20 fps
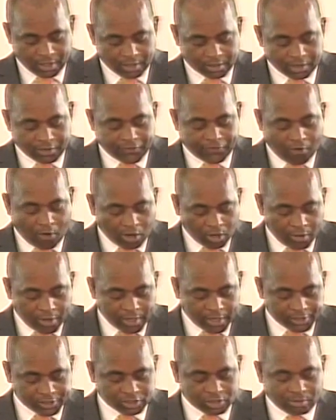The following
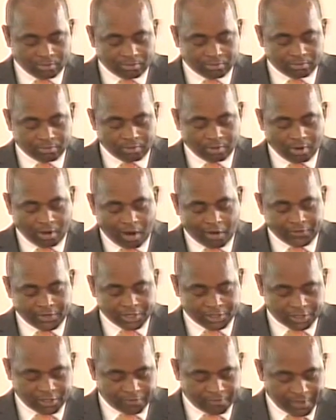are some of the
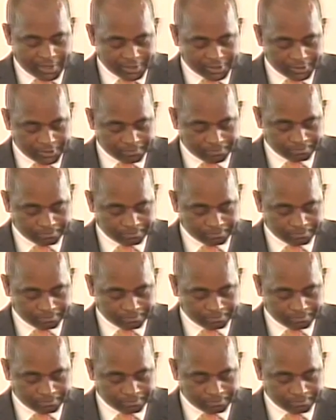achievements.